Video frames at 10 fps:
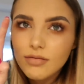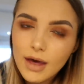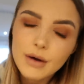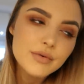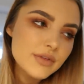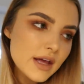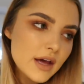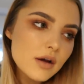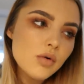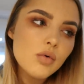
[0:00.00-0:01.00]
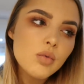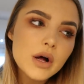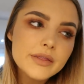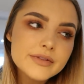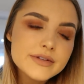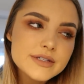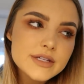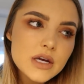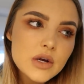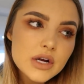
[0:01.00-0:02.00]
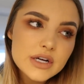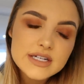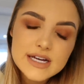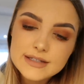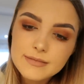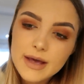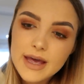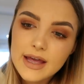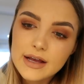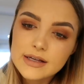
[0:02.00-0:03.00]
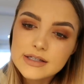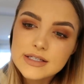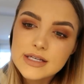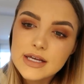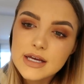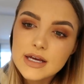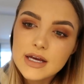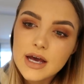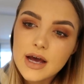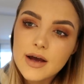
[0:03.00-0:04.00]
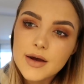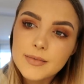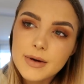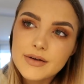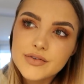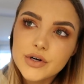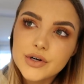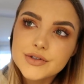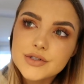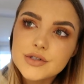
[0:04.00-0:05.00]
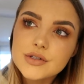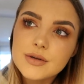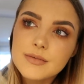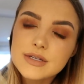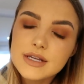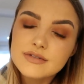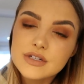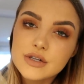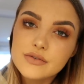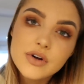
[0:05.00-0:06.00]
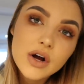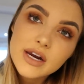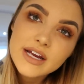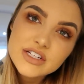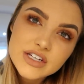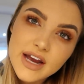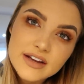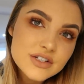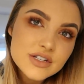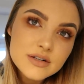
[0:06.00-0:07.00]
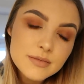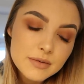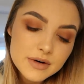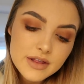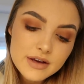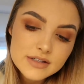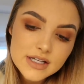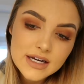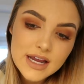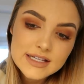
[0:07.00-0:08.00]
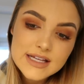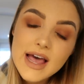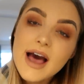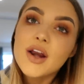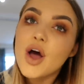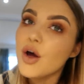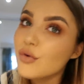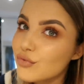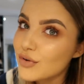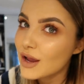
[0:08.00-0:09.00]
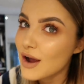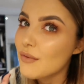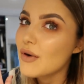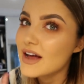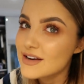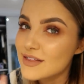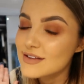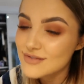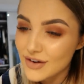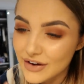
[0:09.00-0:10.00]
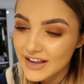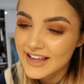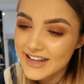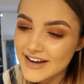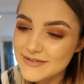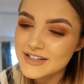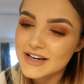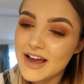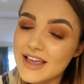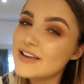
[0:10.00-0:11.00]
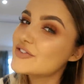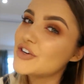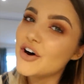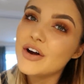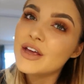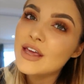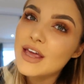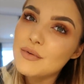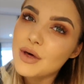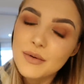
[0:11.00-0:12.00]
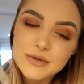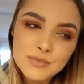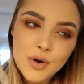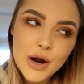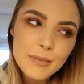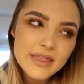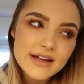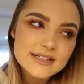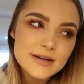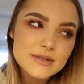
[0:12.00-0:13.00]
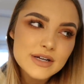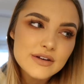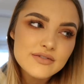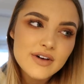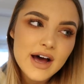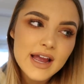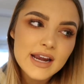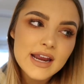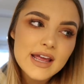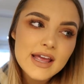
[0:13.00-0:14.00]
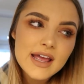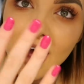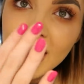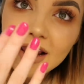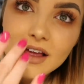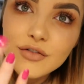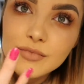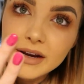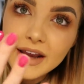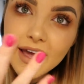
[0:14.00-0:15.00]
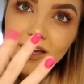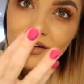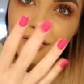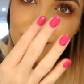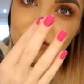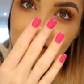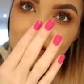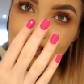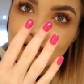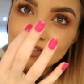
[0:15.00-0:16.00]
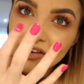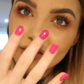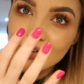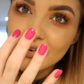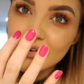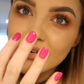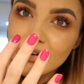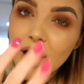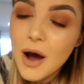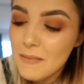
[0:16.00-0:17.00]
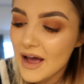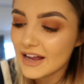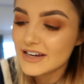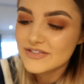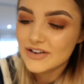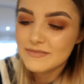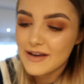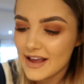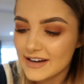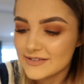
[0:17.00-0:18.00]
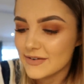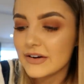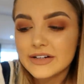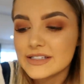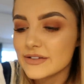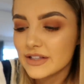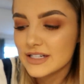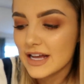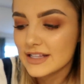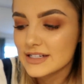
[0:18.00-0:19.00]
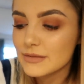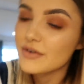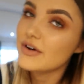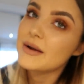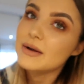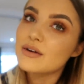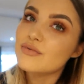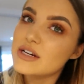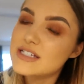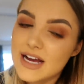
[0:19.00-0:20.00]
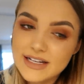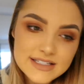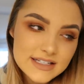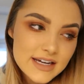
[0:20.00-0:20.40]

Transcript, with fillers: healthier ones. I'm gonna take some pics. I've got some stuff to do for college, and yeah, it's just going to be one of those Sundays, and hopefully I will edit this vlog and get it up tonight. If not, it will go up tomorrow, but that's absolutely fine. I love my nails. I think they're so cool. My hand is really pale as well because all the tan's come off. I'm going to re-tan